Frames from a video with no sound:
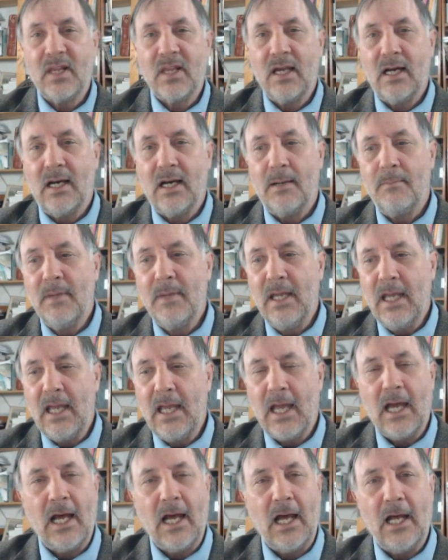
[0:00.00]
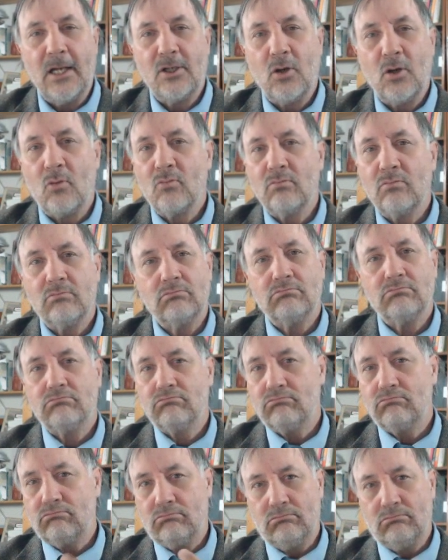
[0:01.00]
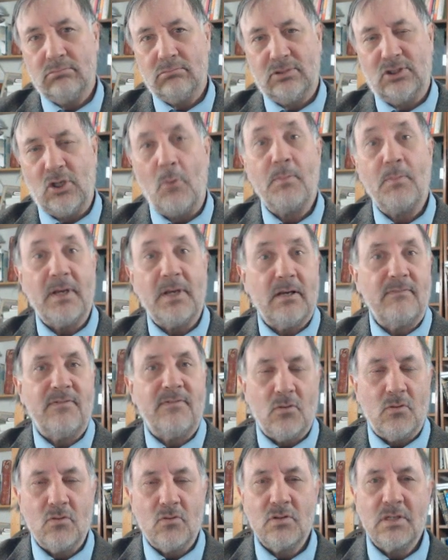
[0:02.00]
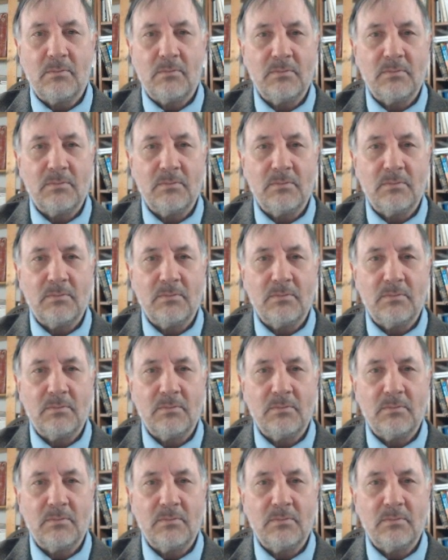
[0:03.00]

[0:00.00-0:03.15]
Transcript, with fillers: Uh, uh, don't don't be confused.